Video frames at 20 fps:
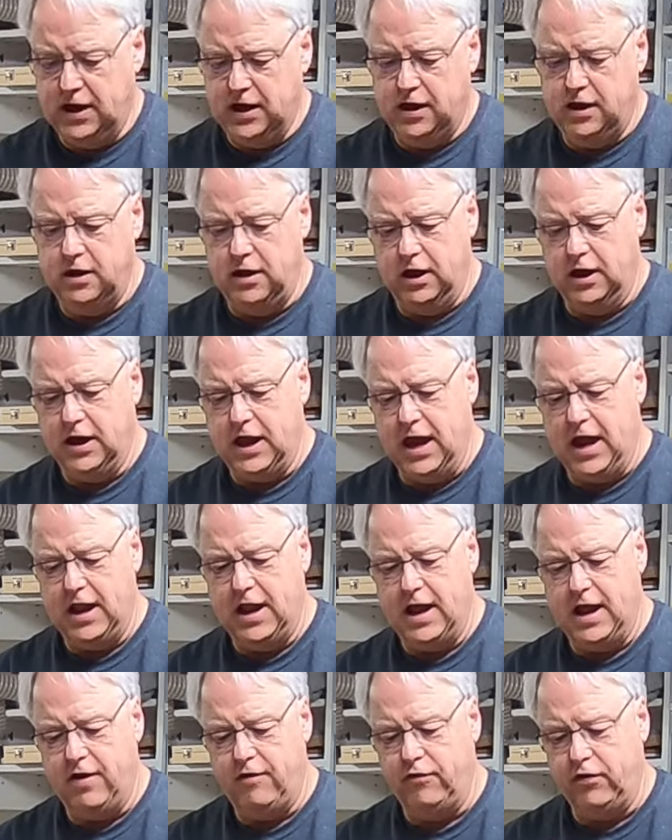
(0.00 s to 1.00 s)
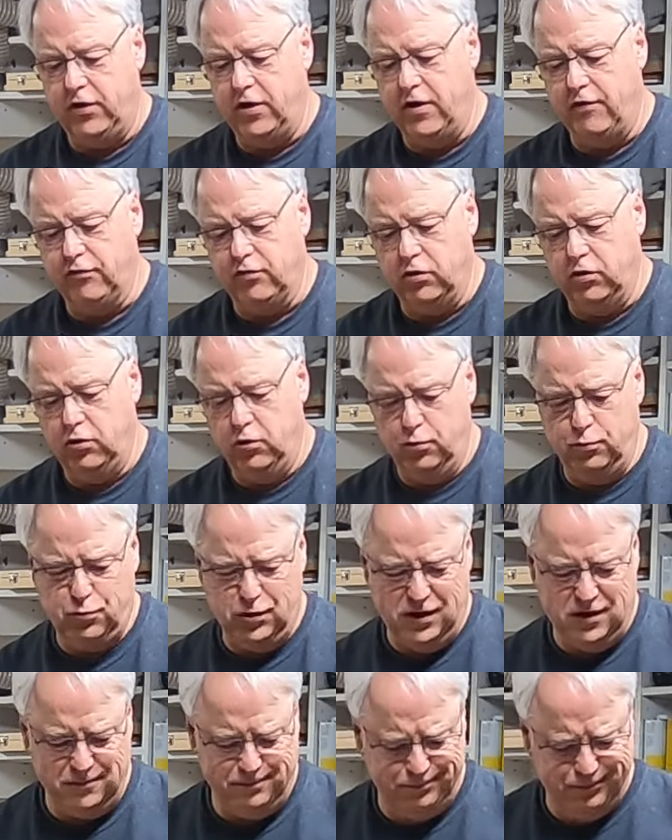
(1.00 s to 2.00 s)
you can't have enough
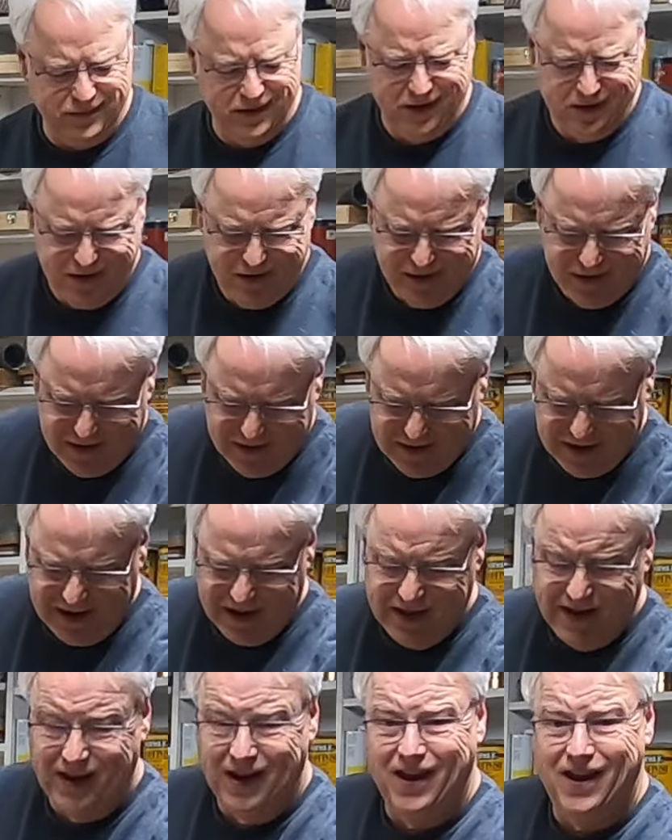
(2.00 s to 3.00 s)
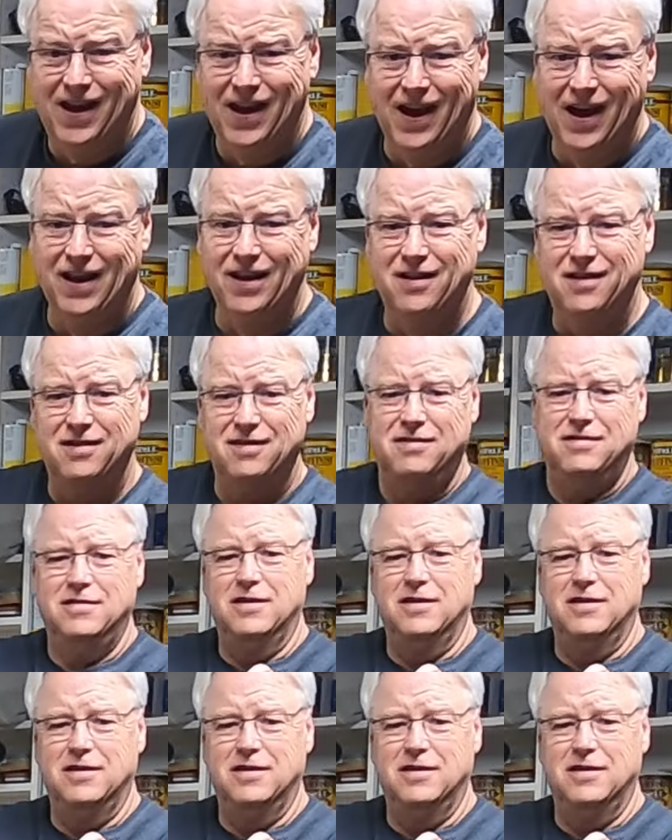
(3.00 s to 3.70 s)
glue. Well, I think you can.